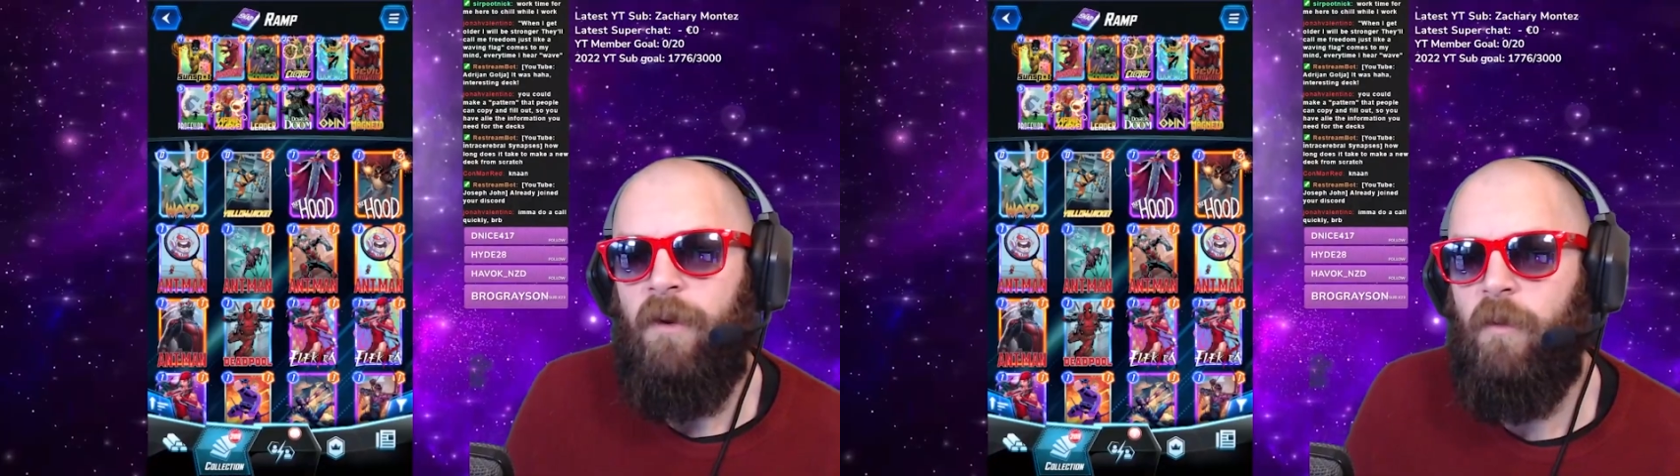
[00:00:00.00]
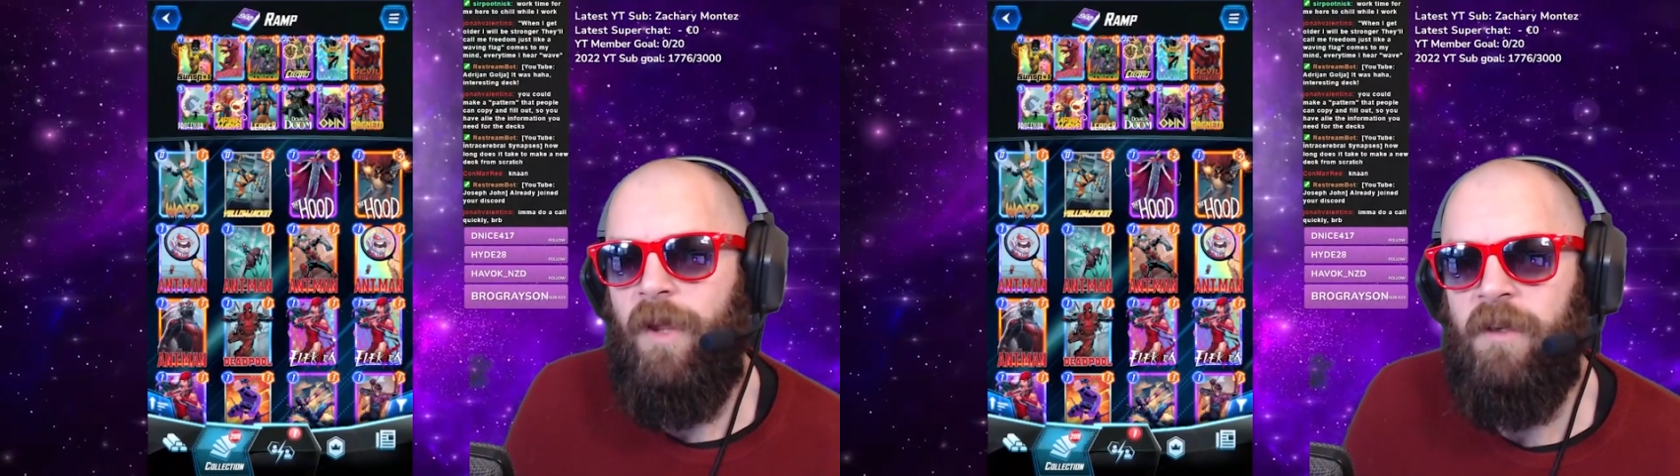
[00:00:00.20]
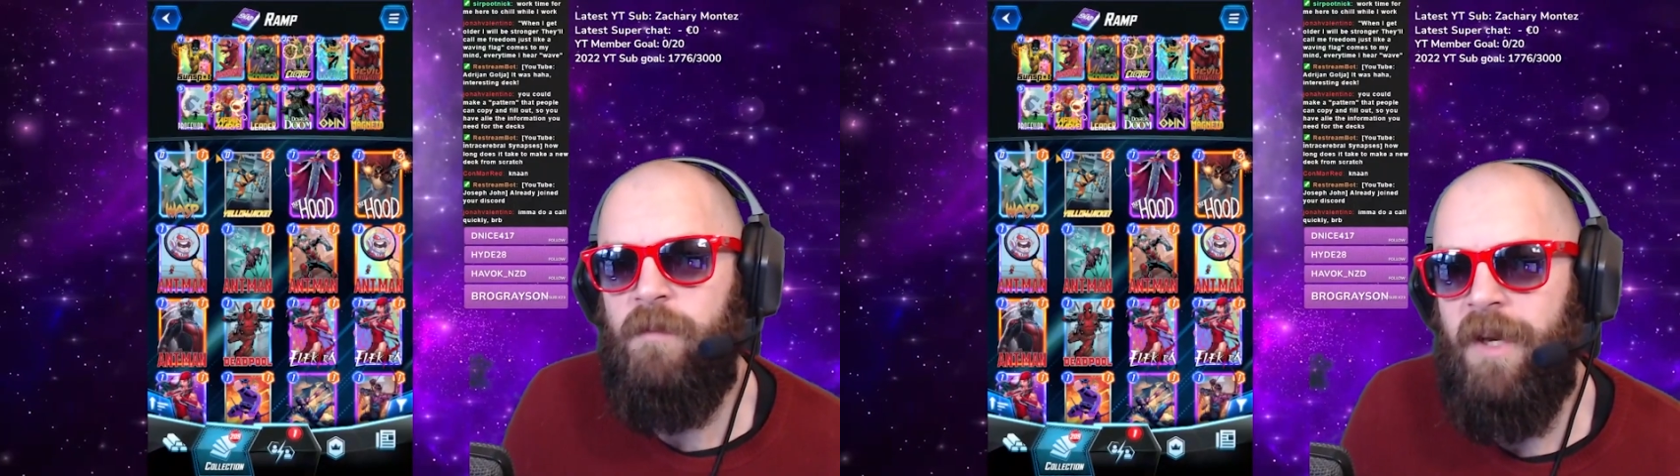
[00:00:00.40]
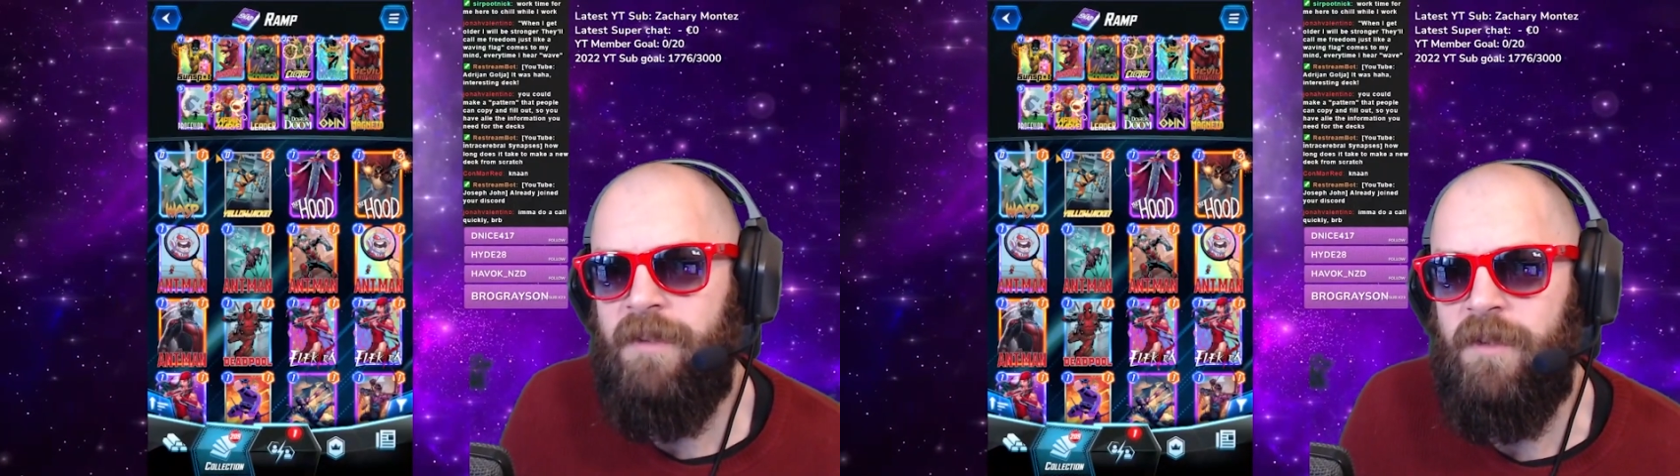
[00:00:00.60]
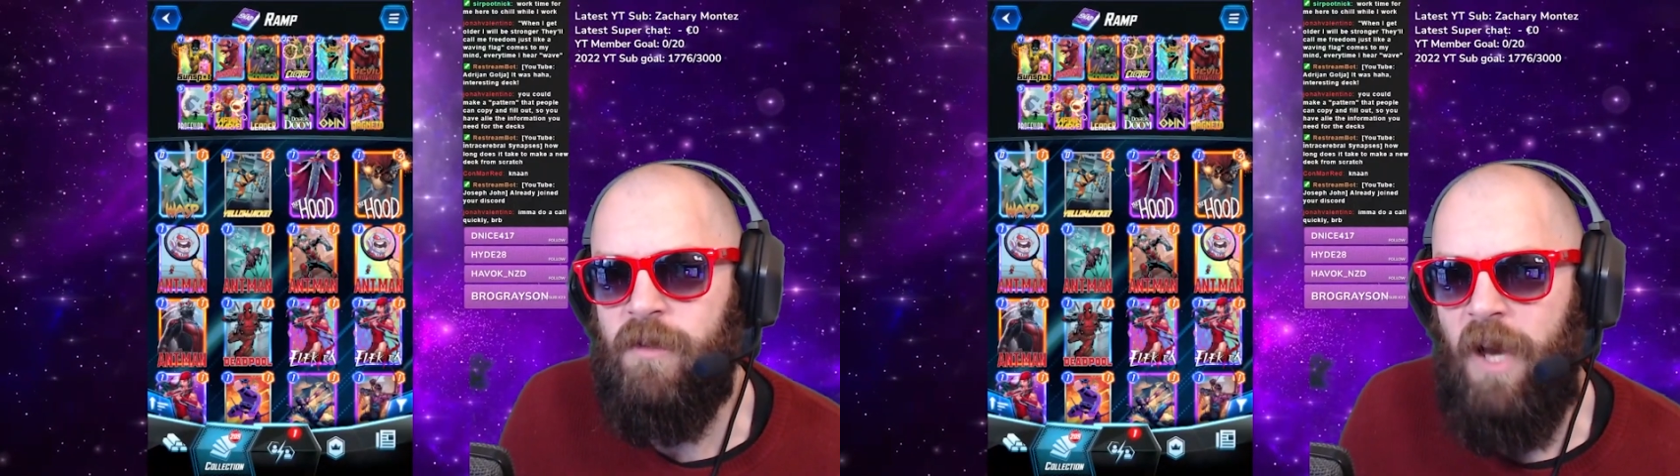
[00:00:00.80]
Welcome back to
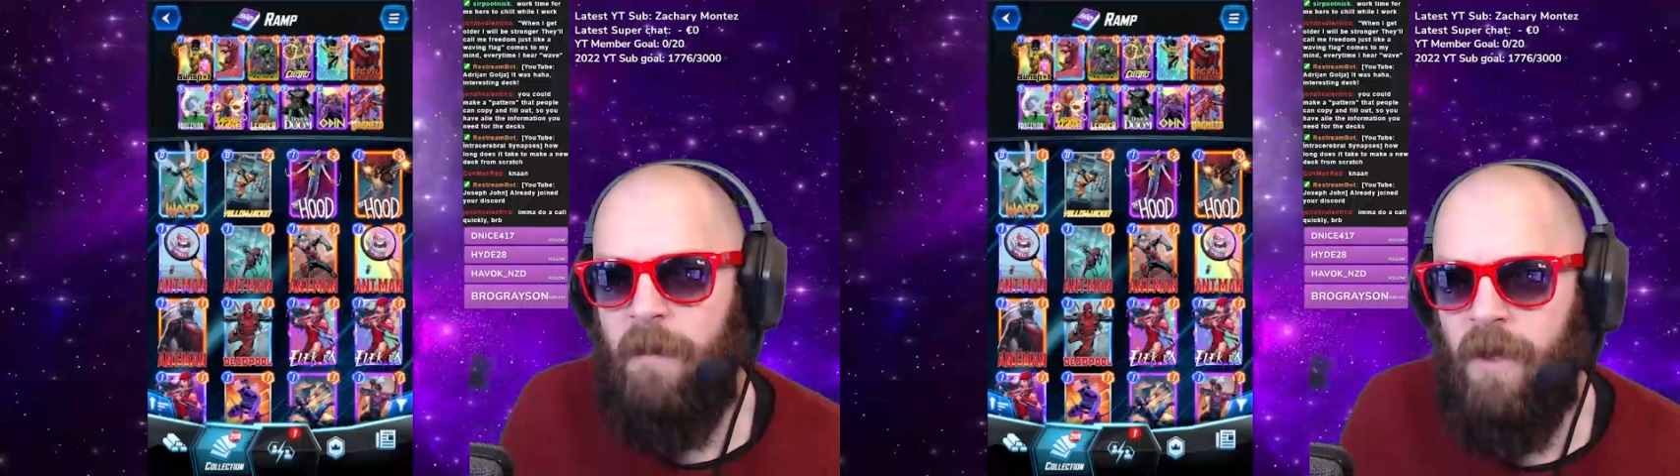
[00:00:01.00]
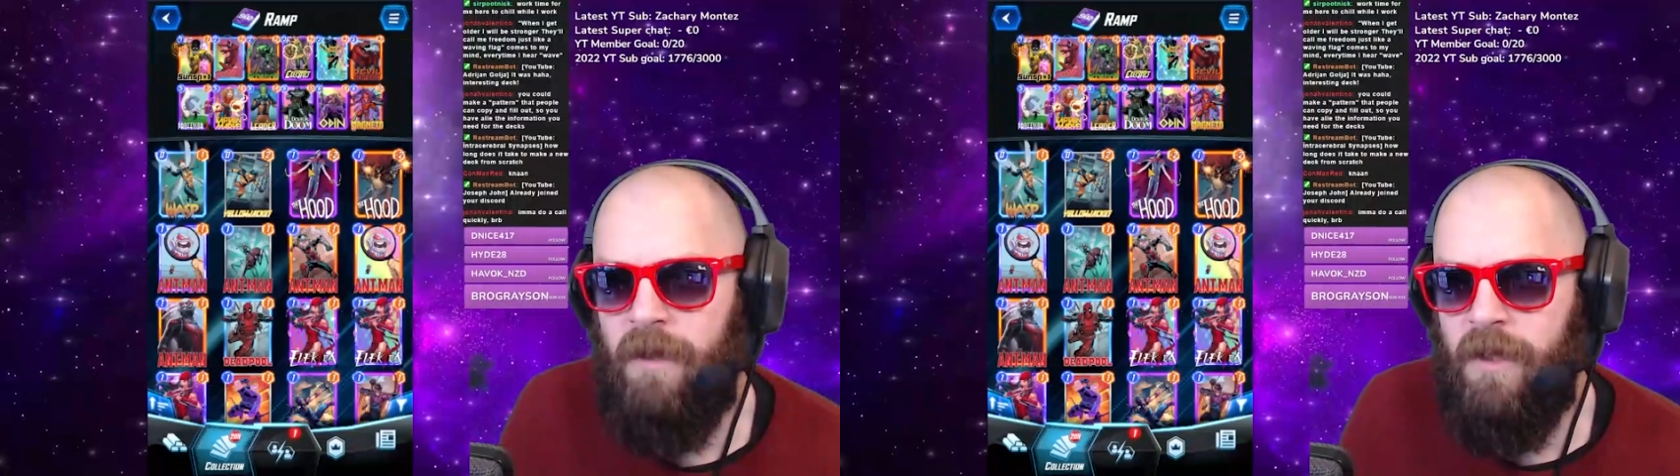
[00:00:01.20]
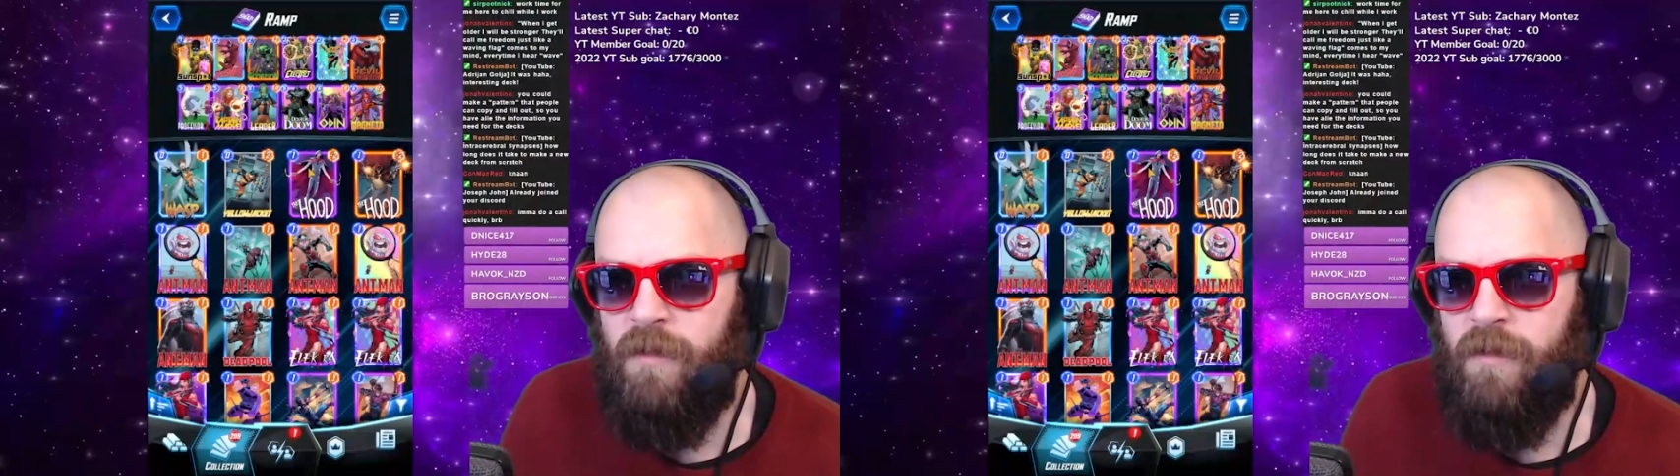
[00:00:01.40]
the Scrapyard, guys.